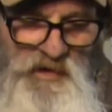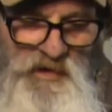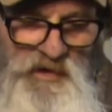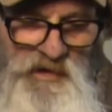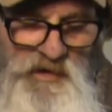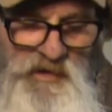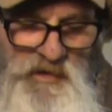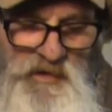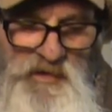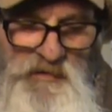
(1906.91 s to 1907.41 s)

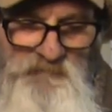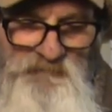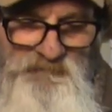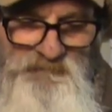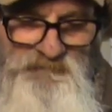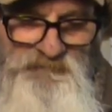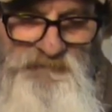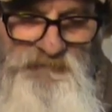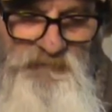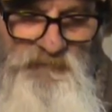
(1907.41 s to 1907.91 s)

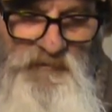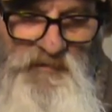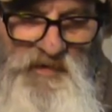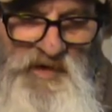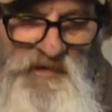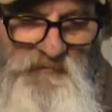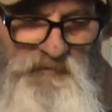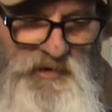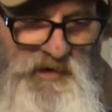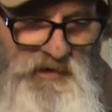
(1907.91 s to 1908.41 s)

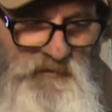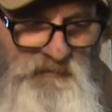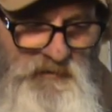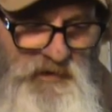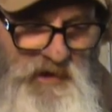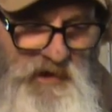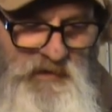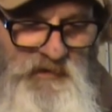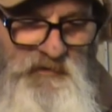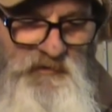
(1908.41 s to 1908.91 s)

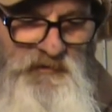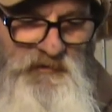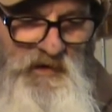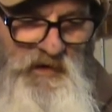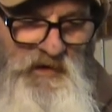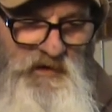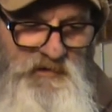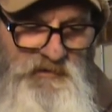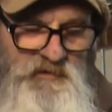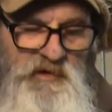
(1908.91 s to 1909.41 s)
But I do
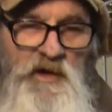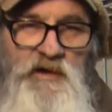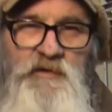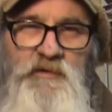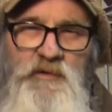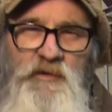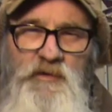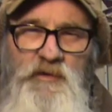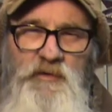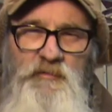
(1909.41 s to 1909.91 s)
think it's kind of
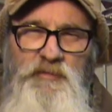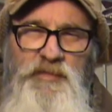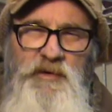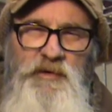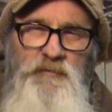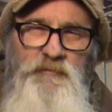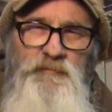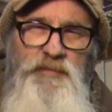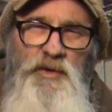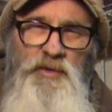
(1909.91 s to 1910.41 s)
dirty
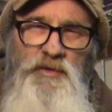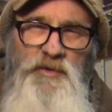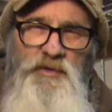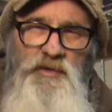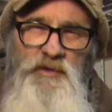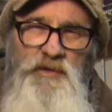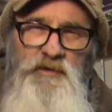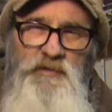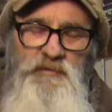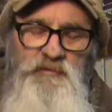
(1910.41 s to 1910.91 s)

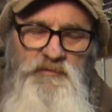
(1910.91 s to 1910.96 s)
pool